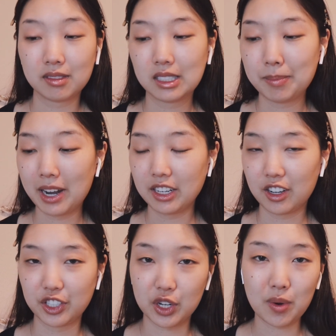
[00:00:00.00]
depending
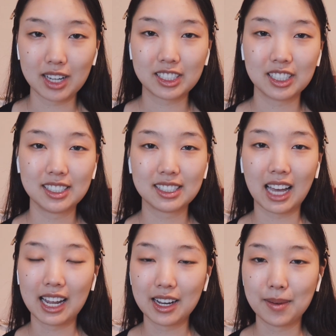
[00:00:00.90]
on your questions
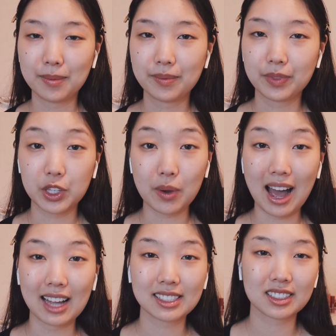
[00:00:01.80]
that you
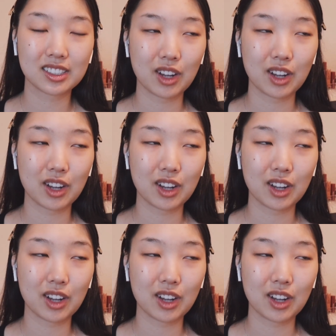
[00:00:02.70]
ask.